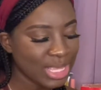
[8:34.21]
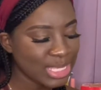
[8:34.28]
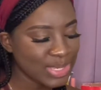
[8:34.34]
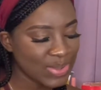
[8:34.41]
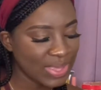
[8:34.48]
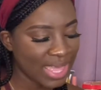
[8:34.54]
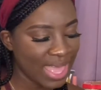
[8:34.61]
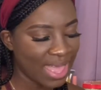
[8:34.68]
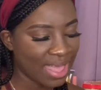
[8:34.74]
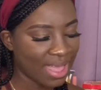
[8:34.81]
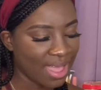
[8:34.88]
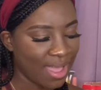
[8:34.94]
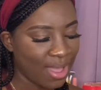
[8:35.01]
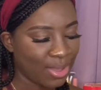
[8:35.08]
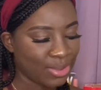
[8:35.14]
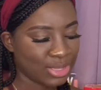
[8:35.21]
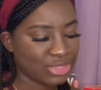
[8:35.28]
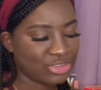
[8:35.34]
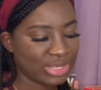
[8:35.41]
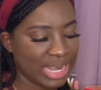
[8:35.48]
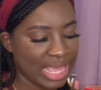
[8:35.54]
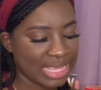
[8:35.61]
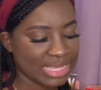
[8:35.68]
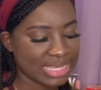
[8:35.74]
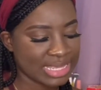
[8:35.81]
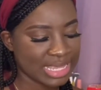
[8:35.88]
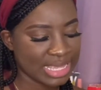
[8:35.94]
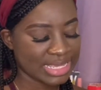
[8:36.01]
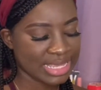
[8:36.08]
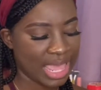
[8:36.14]
So yeah, on July
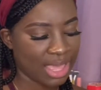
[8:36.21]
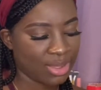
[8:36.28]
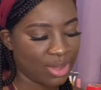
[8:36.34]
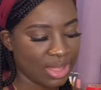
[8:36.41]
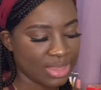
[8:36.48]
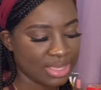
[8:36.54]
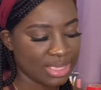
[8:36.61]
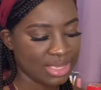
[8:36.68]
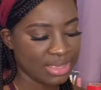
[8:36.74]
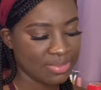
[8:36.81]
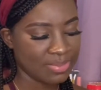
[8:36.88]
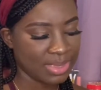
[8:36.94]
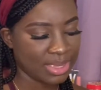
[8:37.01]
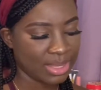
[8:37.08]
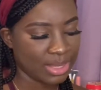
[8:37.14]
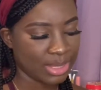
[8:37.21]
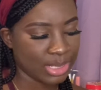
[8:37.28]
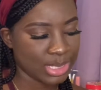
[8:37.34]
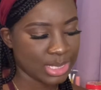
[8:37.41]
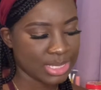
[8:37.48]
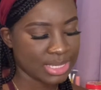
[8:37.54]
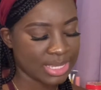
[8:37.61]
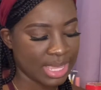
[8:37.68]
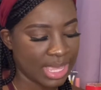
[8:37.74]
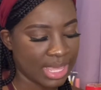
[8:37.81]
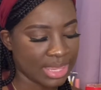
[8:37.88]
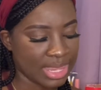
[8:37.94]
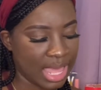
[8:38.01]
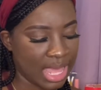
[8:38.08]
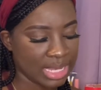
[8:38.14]
6th I got the email
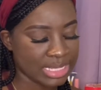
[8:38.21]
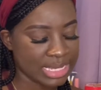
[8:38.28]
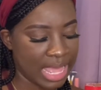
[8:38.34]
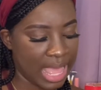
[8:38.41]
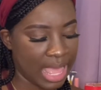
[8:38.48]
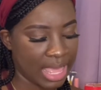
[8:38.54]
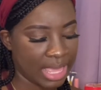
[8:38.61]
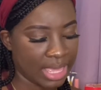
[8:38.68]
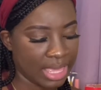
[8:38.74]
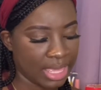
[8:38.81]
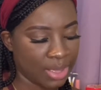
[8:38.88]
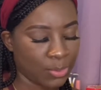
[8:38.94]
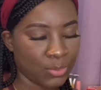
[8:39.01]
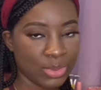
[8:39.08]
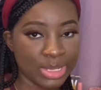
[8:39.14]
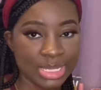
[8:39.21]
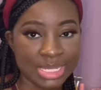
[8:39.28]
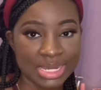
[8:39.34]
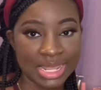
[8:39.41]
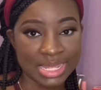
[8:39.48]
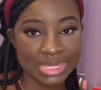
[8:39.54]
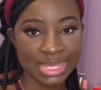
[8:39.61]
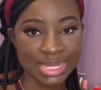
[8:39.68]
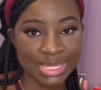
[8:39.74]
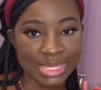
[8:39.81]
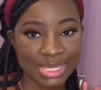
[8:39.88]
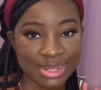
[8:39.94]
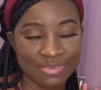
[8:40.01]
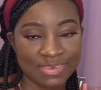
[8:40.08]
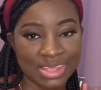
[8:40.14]
saying that I was selected to
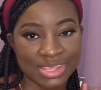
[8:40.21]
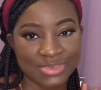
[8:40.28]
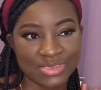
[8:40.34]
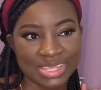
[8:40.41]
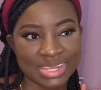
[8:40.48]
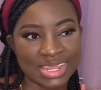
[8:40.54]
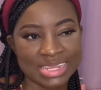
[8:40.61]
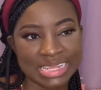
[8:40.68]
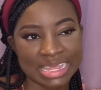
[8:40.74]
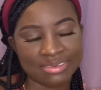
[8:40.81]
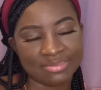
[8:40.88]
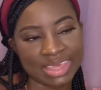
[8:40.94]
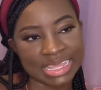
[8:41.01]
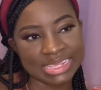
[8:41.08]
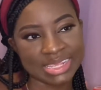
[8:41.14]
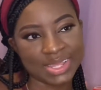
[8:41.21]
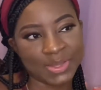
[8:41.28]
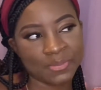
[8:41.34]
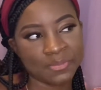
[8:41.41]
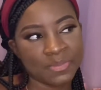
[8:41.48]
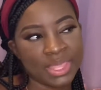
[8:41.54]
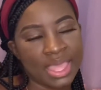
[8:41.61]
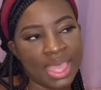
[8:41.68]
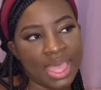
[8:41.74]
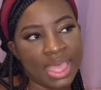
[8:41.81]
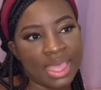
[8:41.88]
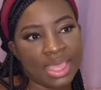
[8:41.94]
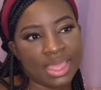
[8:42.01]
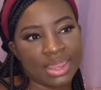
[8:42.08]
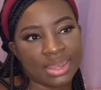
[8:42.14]
serve as resident advisor,
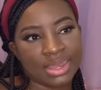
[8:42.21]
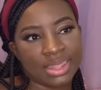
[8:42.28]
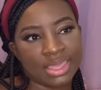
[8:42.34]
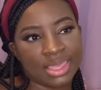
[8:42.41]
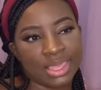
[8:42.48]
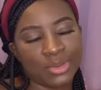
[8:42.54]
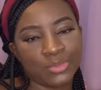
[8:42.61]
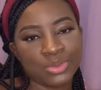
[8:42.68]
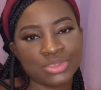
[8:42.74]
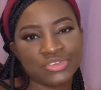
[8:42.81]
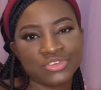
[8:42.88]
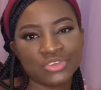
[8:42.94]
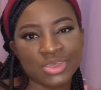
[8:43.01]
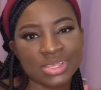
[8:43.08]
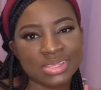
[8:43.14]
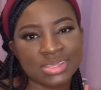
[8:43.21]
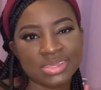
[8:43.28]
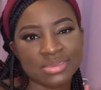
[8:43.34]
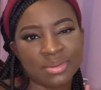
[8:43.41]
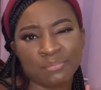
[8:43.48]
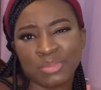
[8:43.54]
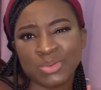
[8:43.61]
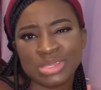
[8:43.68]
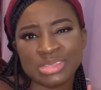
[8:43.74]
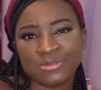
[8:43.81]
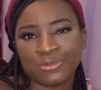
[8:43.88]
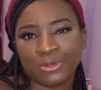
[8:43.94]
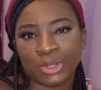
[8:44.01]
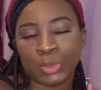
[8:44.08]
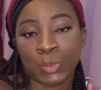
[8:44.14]
and it was just
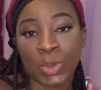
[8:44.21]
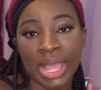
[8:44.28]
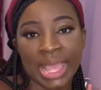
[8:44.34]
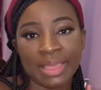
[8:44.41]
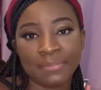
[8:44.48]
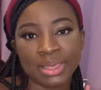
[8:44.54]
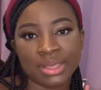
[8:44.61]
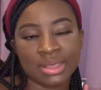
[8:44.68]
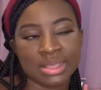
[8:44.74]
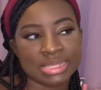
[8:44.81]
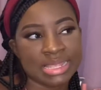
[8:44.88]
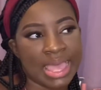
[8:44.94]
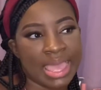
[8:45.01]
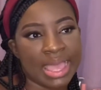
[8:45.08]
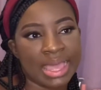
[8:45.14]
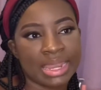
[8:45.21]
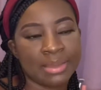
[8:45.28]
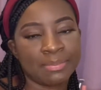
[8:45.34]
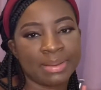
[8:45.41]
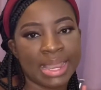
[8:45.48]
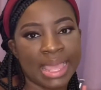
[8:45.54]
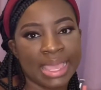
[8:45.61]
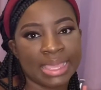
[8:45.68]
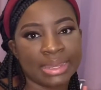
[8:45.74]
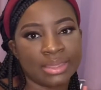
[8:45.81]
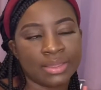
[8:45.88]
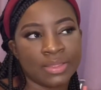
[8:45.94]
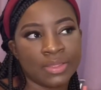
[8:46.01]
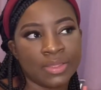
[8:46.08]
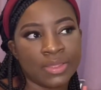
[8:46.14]
beautiful. Why? Because I had applied
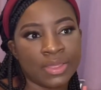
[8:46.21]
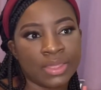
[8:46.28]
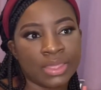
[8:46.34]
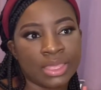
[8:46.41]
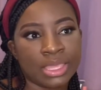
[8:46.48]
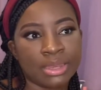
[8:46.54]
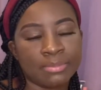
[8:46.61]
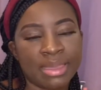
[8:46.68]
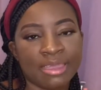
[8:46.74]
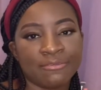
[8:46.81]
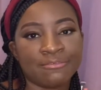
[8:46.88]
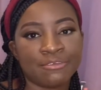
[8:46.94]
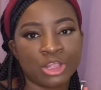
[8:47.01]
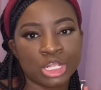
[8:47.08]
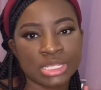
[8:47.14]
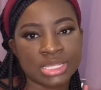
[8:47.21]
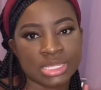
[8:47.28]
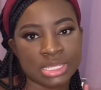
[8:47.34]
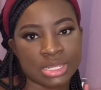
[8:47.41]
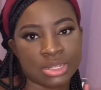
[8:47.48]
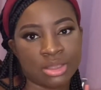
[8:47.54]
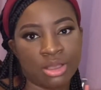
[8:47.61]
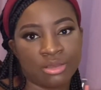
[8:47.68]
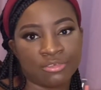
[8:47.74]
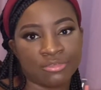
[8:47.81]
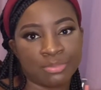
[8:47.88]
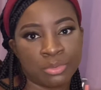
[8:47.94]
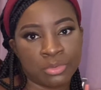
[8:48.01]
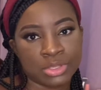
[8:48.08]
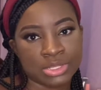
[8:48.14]
in my first year of
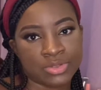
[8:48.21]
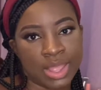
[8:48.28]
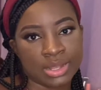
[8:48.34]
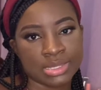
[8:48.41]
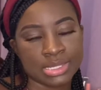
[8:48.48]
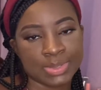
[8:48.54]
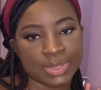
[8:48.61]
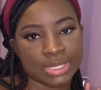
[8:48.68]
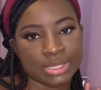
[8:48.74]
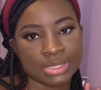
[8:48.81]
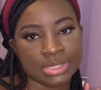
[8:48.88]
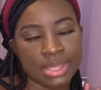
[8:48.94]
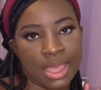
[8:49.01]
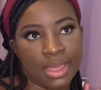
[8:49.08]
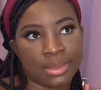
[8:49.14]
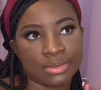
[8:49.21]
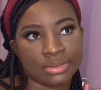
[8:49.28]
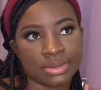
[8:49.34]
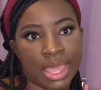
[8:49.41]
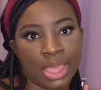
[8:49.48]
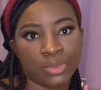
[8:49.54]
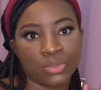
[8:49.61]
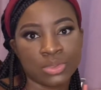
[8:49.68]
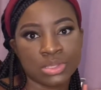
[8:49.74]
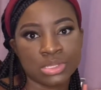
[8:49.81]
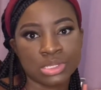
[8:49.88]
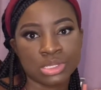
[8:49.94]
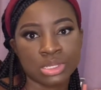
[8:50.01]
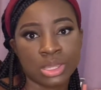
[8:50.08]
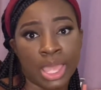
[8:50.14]
postgrad studies, and
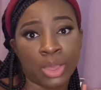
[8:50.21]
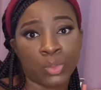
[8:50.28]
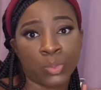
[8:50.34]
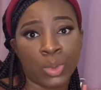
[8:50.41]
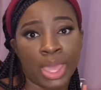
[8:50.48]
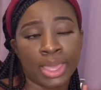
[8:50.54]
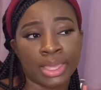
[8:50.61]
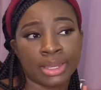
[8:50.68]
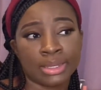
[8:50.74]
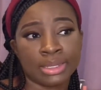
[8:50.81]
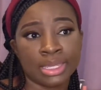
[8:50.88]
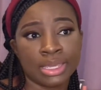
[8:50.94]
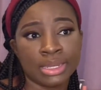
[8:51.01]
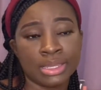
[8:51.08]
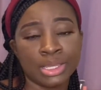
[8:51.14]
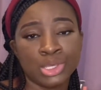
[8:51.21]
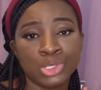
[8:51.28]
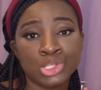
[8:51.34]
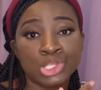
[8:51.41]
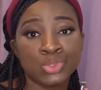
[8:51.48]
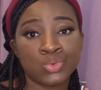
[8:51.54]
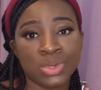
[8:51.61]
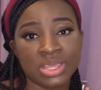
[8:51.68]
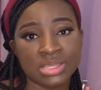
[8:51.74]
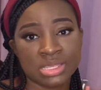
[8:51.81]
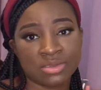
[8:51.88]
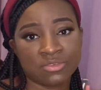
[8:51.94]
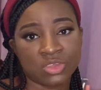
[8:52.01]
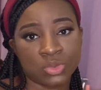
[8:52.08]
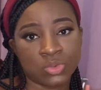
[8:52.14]
I did 2
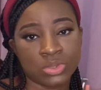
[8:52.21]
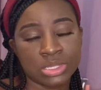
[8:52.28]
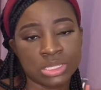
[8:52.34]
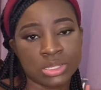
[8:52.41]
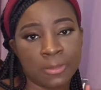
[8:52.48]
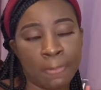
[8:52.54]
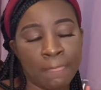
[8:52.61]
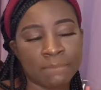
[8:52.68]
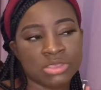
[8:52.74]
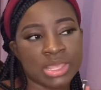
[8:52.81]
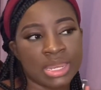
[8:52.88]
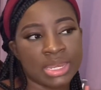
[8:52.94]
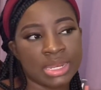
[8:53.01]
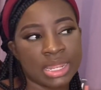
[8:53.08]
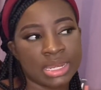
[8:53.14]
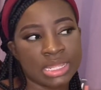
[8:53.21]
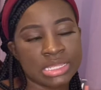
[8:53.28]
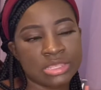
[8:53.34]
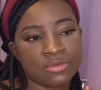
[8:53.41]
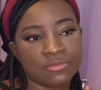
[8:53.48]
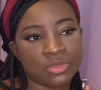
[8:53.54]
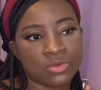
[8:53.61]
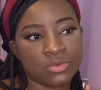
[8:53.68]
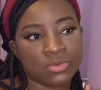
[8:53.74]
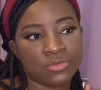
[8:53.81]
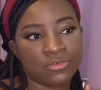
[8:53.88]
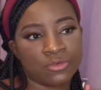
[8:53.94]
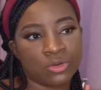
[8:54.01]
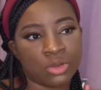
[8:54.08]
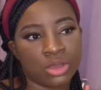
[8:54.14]
interviews. So I did an interview
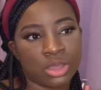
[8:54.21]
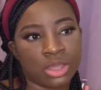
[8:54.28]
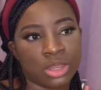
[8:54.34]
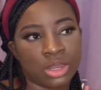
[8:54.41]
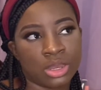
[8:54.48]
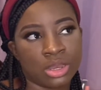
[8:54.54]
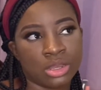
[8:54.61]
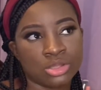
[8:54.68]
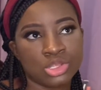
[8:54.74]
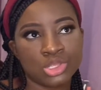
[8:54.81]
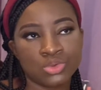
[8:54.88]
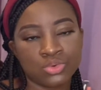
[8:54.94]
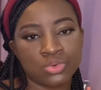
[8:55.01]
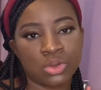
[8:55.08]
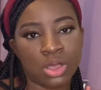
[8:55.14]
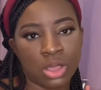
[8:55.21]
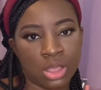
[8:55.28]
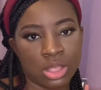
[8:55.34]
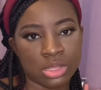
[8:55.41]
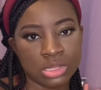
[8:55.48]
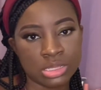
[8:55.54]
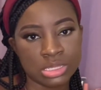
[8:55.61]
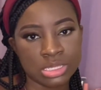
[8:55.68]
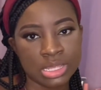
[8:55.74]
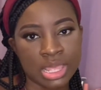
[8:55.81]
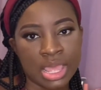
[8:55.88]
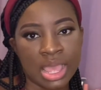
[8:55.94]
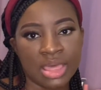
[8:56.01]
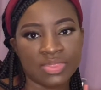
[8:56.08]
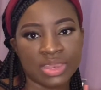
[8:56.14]
for 2 halls,
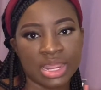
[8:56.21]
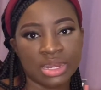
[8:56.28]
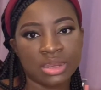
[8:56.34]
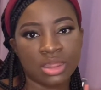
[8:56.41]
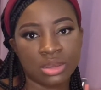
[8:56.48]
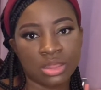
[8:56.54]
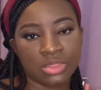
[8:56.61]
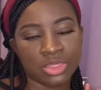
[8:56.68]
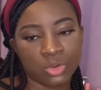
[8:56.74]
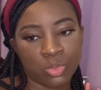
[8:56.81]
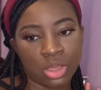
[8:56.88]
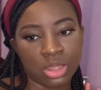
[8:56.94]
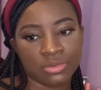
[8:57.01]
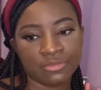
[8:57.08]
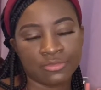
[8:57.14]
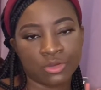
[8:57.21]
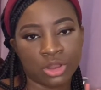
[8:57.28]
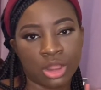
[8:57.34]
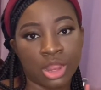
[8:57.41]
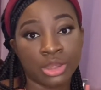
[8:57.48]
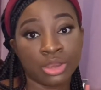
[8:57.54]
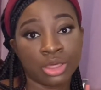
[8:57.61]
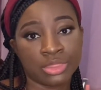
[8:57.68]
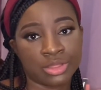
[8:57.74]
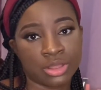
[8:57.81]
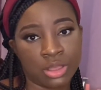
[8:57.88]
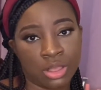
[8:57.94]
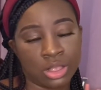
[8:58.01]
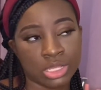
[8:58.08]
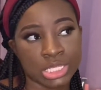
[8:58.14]
and then I did another one for another
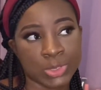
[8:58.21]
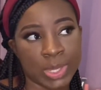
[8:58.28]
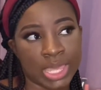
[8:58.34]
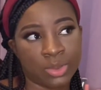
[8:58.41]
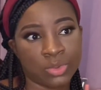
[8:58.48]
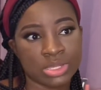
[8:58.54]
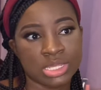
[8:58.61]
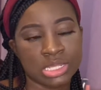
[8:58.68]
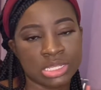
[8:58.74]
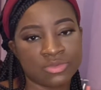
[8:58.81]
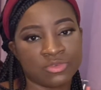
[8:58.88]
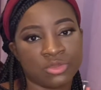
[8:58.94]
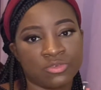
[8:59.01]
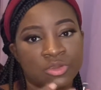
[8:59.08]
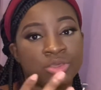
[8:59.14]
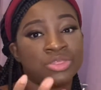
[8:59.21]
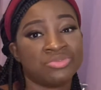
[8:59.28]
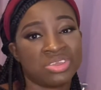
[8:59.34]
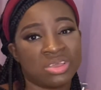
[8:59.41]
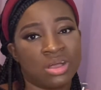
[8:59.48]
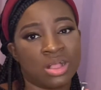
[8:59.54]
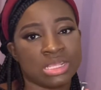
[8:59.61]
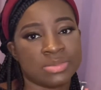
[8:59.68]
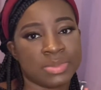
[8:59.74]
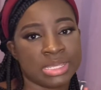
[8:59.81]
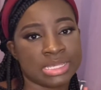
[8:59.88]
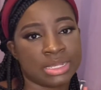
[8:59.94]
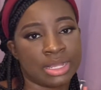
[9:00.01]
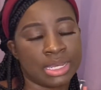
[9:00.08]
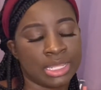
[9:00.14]
hall. So I was interviewed for 3 halls
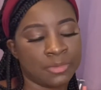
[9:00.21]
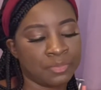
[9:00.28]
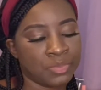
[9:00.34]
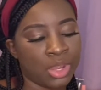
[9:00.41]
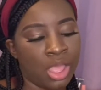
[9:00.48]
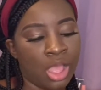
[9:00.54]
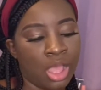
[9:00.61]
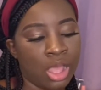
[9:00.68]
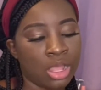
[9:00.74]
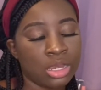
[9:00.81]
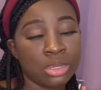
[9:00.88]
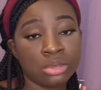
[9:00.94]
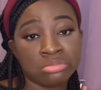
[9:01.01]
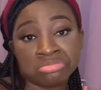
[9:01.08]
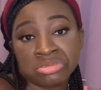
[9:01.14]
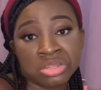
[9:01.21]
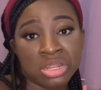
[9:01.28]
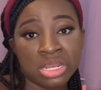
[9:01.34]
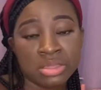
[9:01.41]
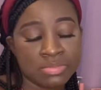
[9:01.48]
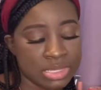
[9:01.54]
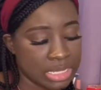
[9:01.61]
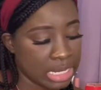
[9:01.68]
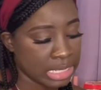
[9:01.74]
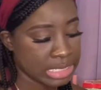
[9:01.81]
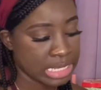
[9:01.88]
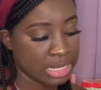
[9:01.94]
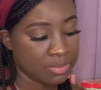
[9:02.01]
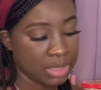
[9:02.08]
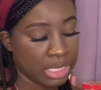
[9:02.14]
basically, and none of them
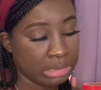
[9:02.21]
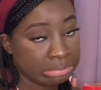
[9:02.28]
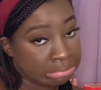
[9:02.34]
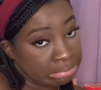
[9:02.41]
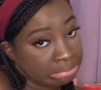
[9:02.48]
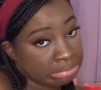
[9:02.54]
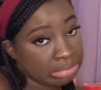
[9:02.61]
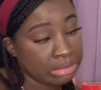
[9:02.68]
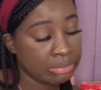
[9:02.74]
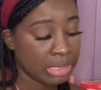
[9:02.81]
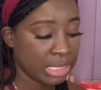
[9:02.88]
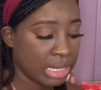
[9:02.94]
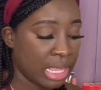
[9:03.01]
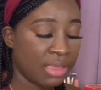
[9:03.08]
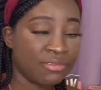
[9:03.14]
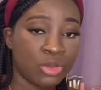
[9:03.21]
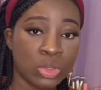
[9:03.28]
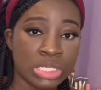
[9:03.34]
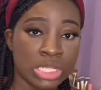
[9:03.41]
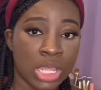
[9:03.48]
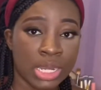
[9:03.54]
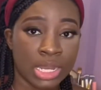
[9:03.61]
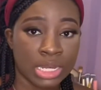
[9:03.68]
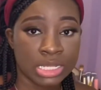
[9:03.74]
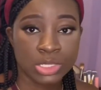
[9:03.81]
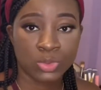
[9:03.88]
selected me. I mean, life goes on and it's what